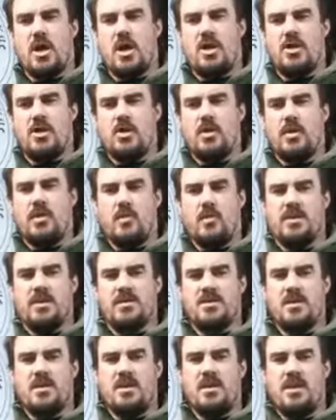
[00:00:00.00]
it once.
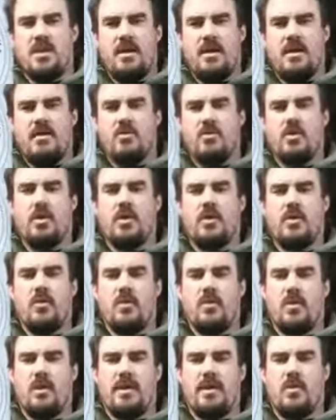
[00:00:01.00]
Look at all the
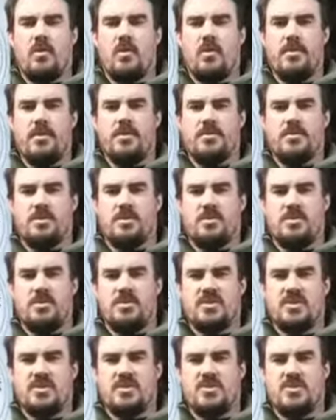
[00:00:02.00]
one-hit wonders in the music
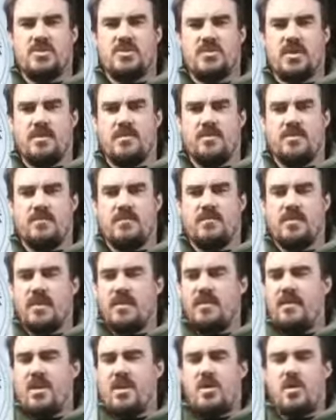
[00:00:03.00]
industry.
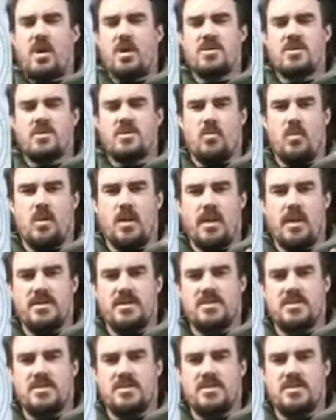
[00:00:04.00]
They're awesome once.